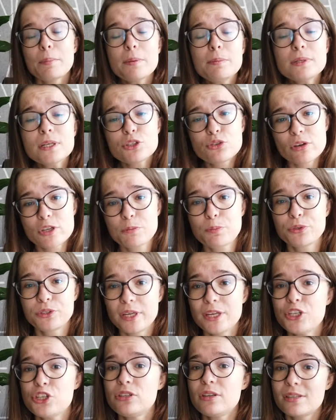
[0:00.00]
Public
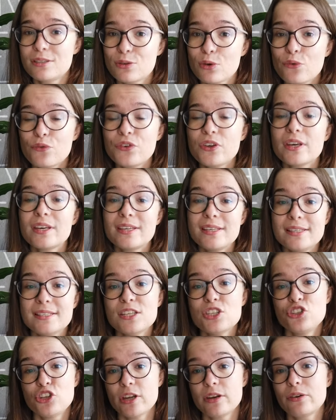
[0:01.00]
transportation in Sofia is
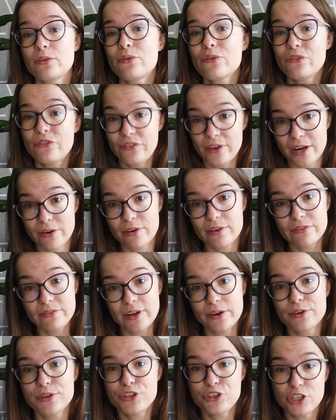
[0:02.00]
in general very,
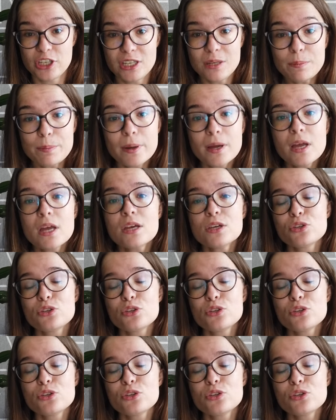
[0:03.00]
very cheap.